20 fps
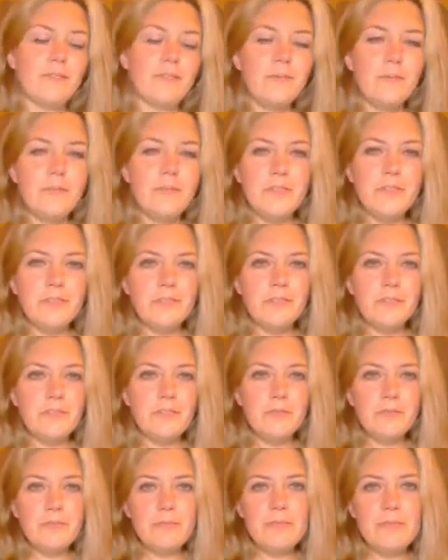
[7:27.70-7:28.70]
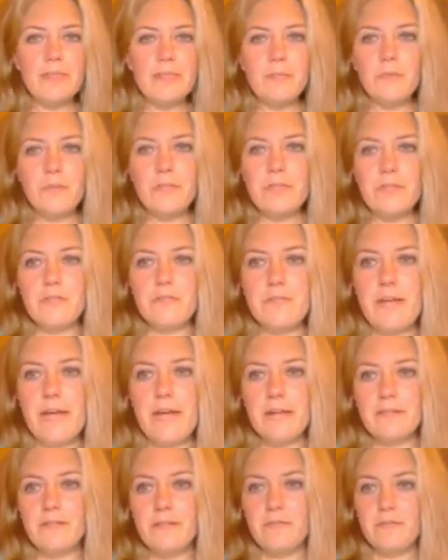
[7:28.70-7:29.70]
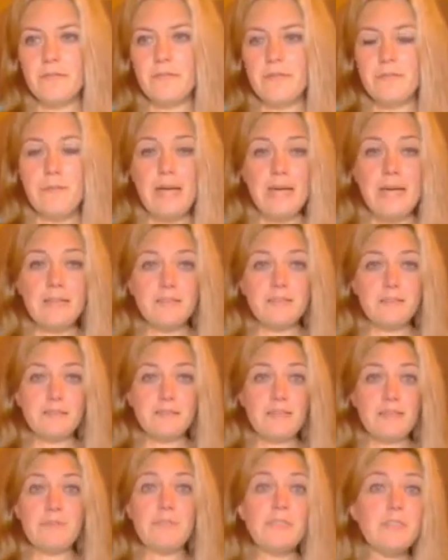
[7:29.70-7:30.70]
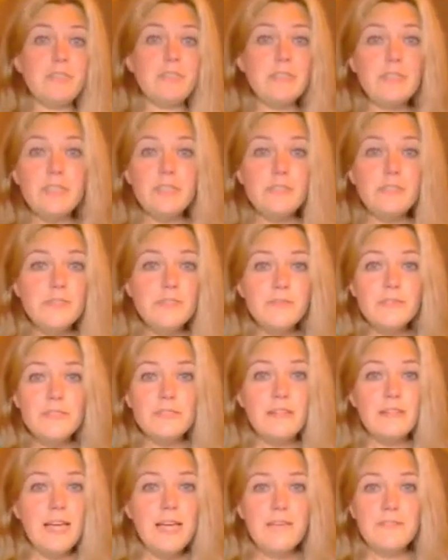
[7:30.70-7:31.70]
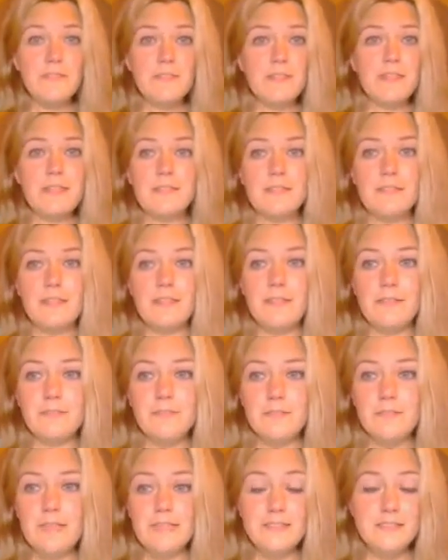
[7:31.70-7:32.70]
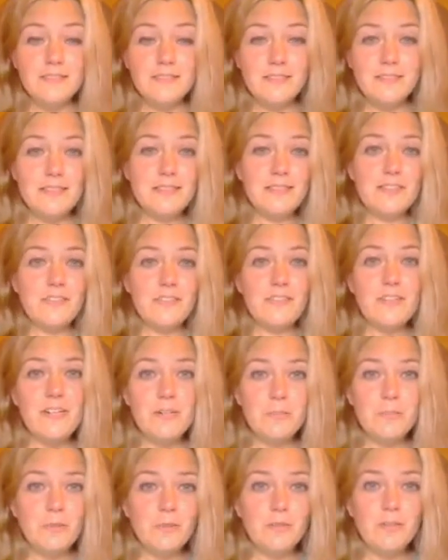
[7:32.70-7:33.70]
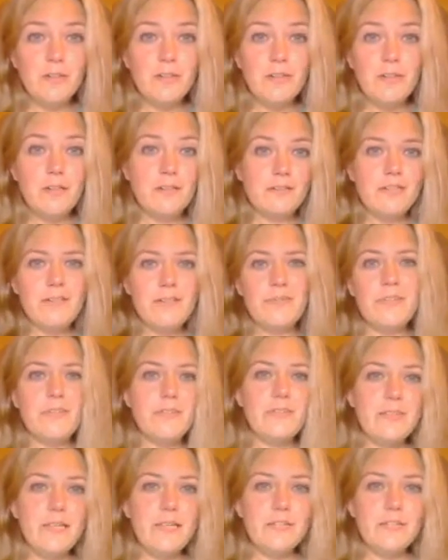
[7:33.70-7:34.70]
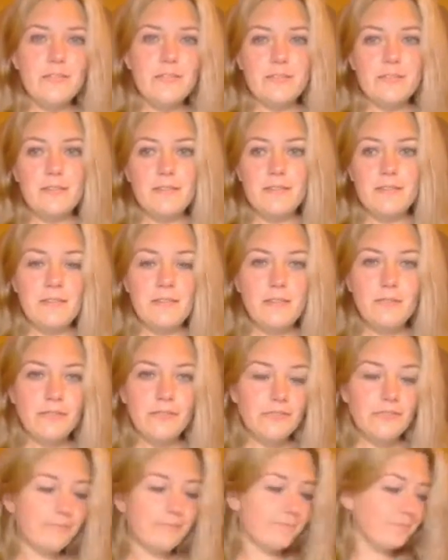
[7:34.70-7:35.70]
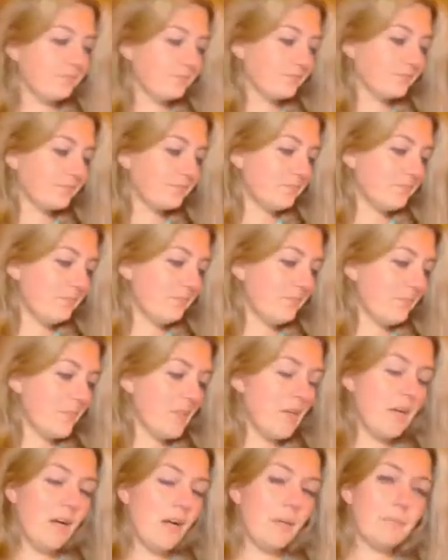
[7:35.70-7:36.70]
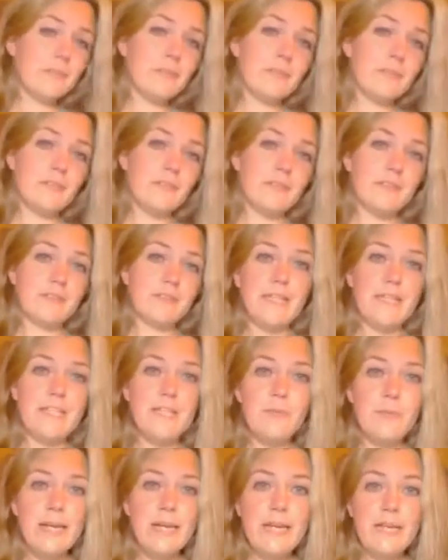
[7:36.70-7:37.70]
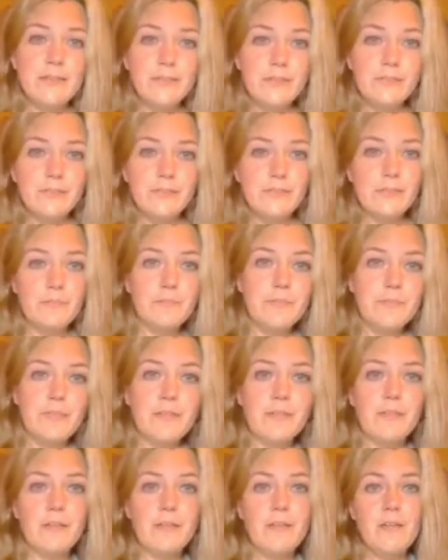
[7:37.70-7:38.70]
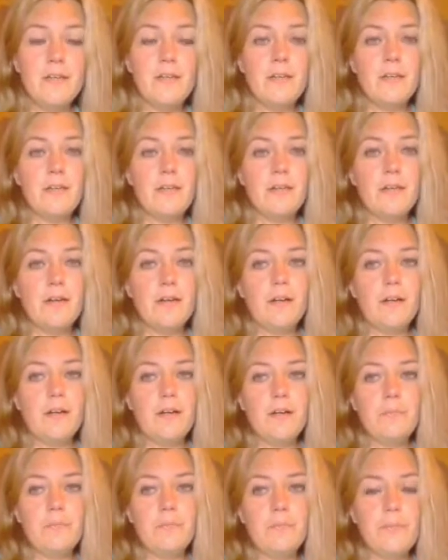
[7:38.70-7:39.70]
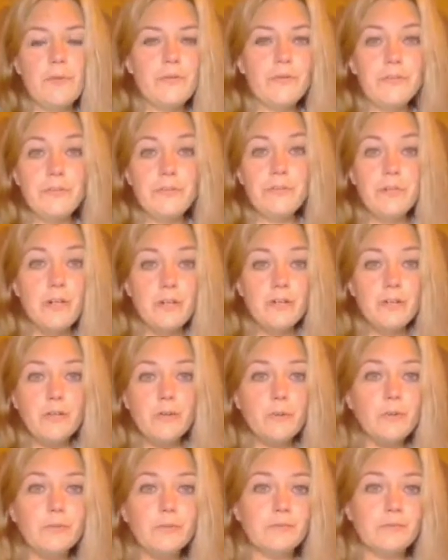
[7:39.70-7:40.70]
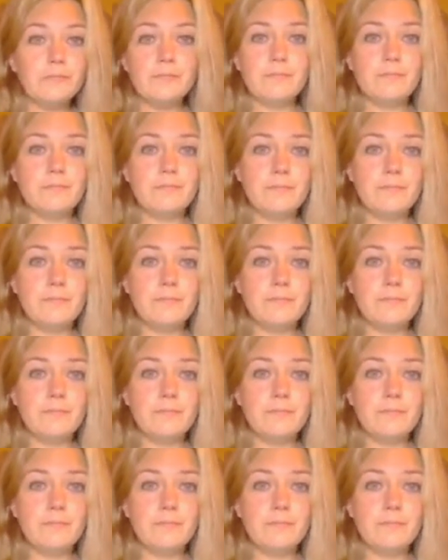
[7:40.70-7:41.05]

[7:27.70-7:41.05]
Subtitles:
well, then you would be ignoring the fact of the past 17 years of his life that he's lived. That's incredible. Never use age as an excuse to say you can't do something, whether you're young or old.